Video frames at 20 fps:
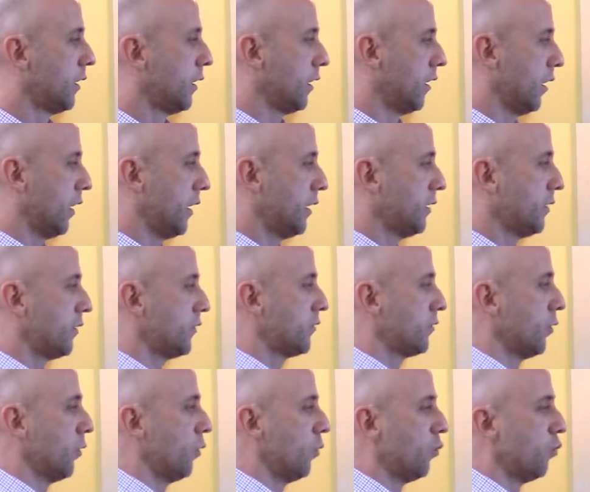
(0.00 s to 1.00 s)
all right?
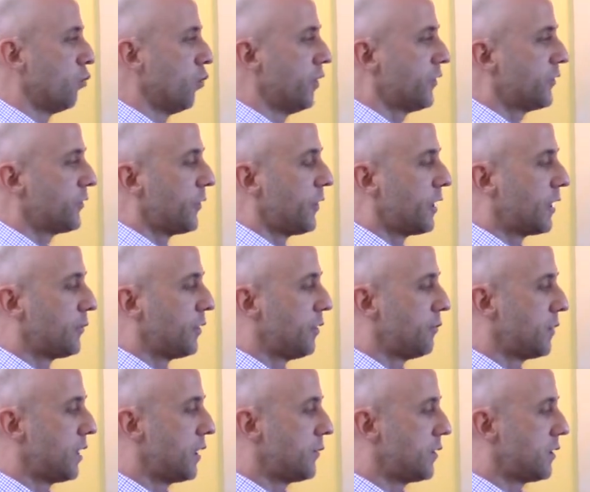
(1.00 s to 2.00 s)
So let's talk
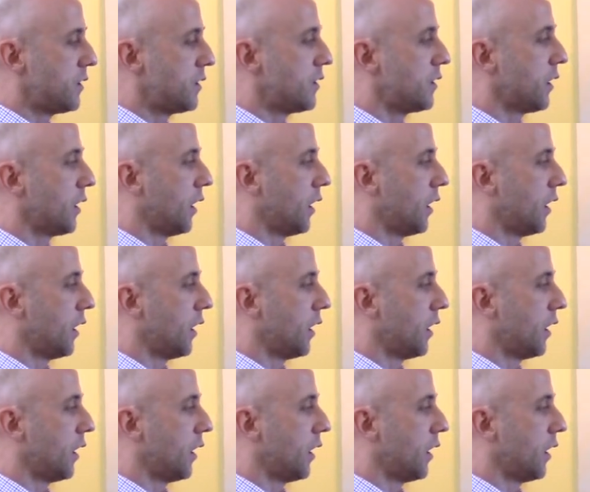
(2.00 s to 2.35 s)
about maybe